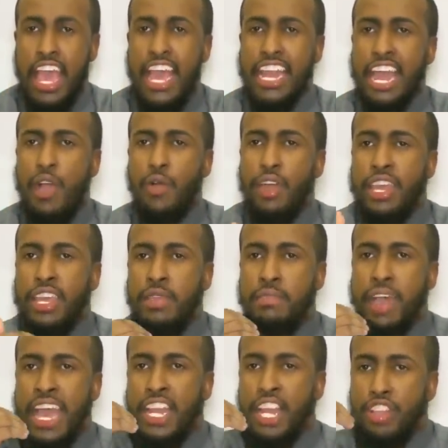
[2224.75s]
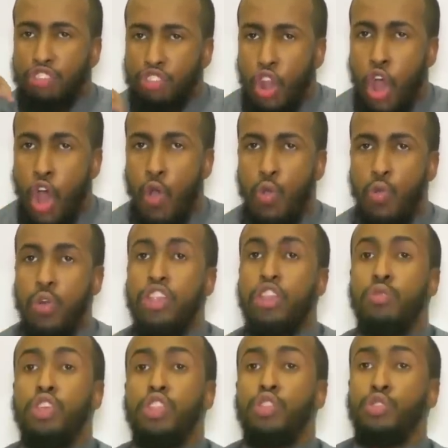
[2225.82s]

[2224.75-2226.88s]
and our iman is low, what do?